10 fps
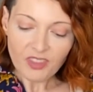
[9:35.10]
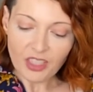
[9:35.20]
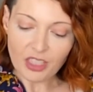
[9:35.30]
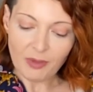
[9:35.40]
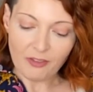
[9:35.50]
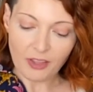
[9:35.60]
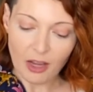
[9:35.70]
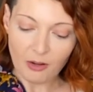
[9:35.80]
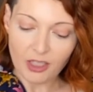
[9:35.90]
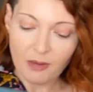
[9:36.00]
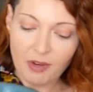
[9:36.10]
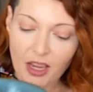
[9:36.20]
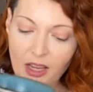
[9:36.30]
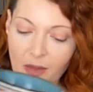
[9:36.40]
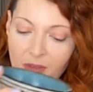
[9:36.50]
is my flour. And
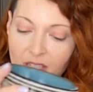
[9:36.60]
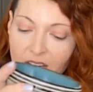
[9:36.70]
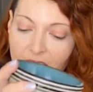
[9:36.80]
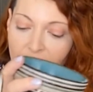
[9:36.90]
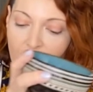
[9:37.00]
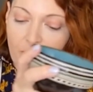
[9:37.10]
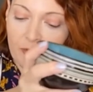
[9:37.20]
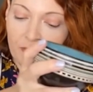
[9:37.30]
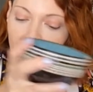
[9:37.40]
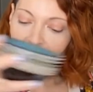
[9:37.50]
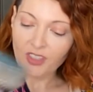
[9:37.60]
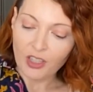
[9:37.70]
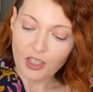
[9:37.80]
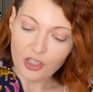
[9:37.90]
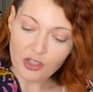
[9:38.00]
I'm going to kind of,
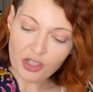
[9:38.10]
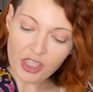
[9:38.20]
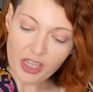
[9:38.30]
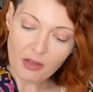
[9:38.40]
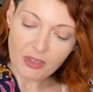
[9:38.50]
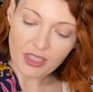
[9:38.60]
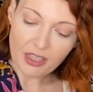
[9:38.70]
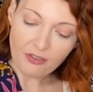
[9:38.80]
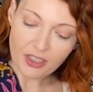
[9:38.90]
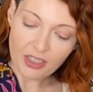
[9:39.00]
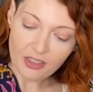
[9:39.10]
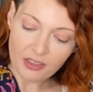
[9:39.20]
usually I would sift it,